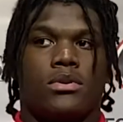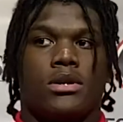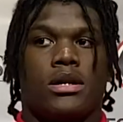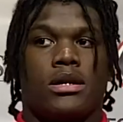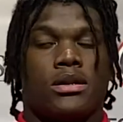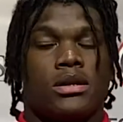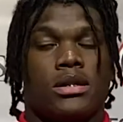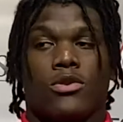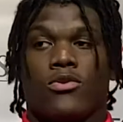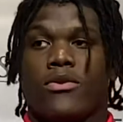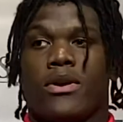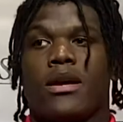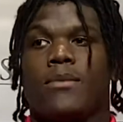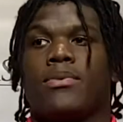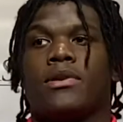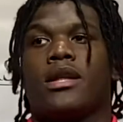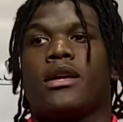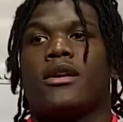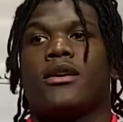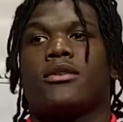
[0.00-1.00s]
is a great
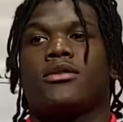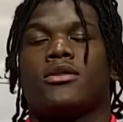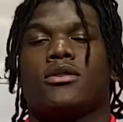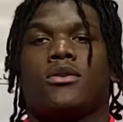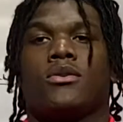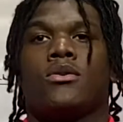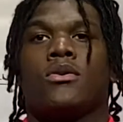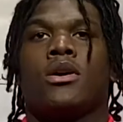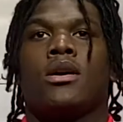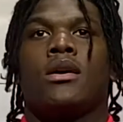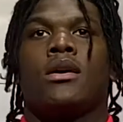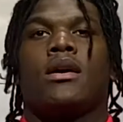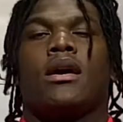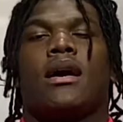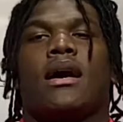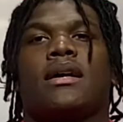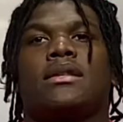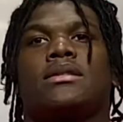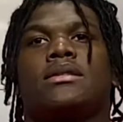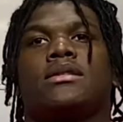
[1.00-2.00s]
player. So I
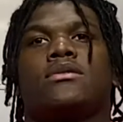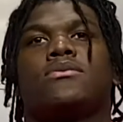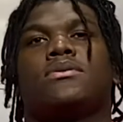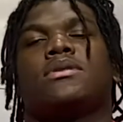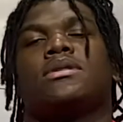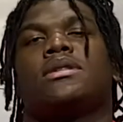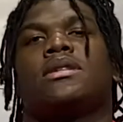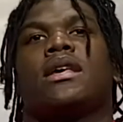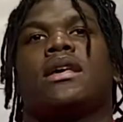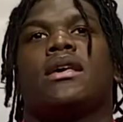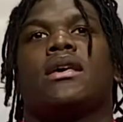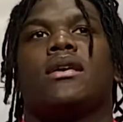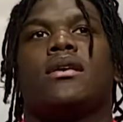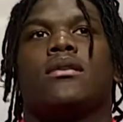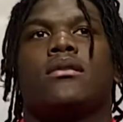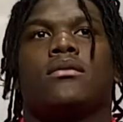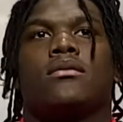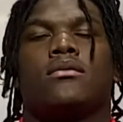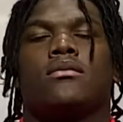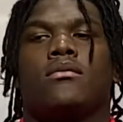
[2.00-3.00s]
just would say
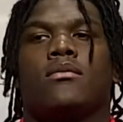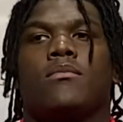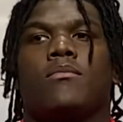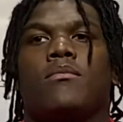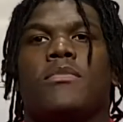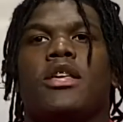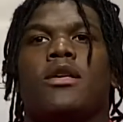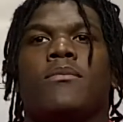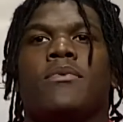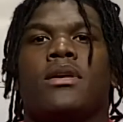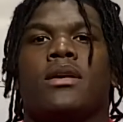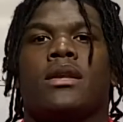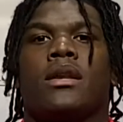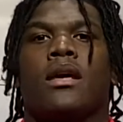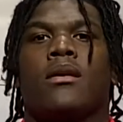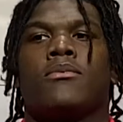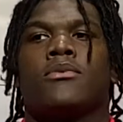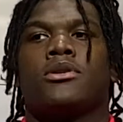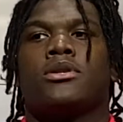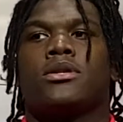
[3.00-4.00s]
me being
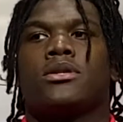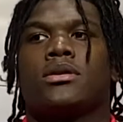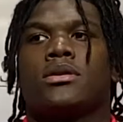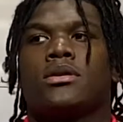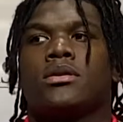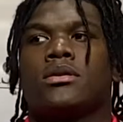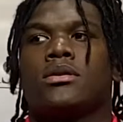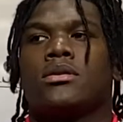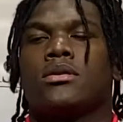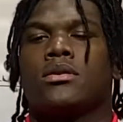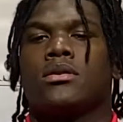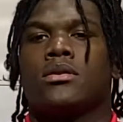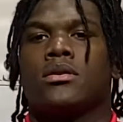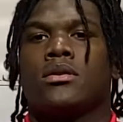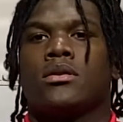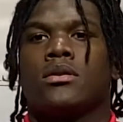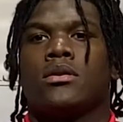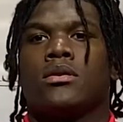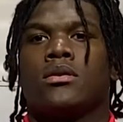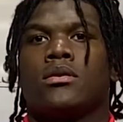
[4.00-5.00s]
able to
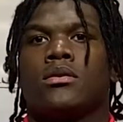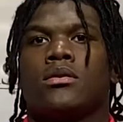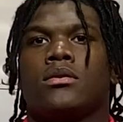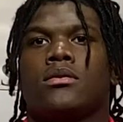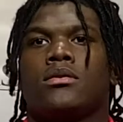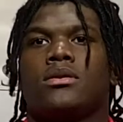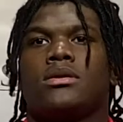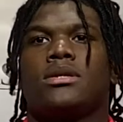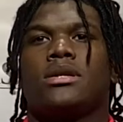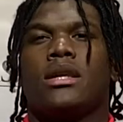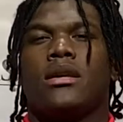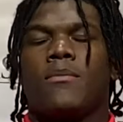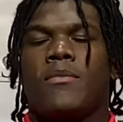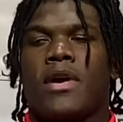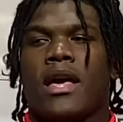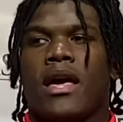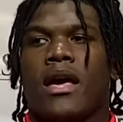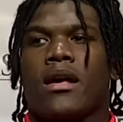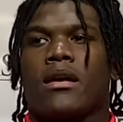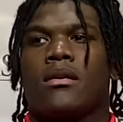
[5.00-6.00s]
sit
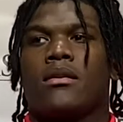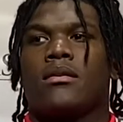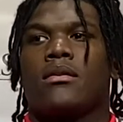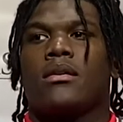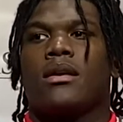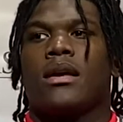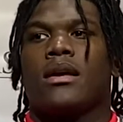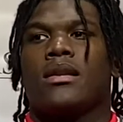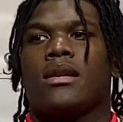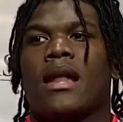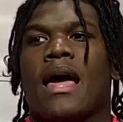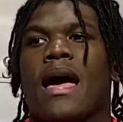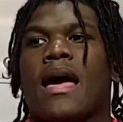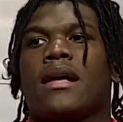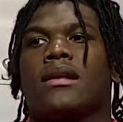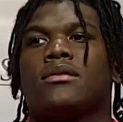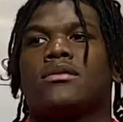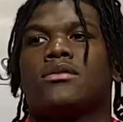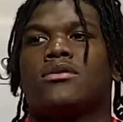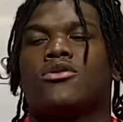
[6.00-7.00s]
back and not
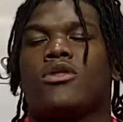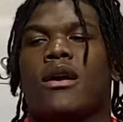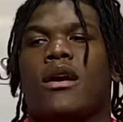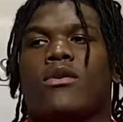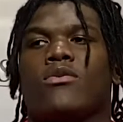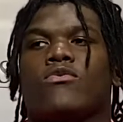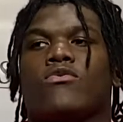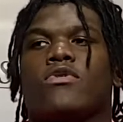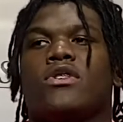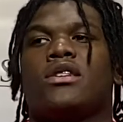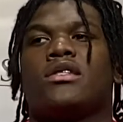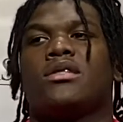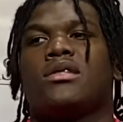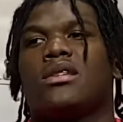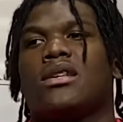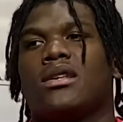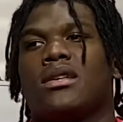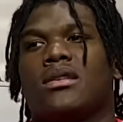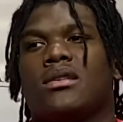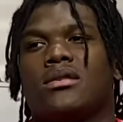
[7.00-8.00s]
trying to rush things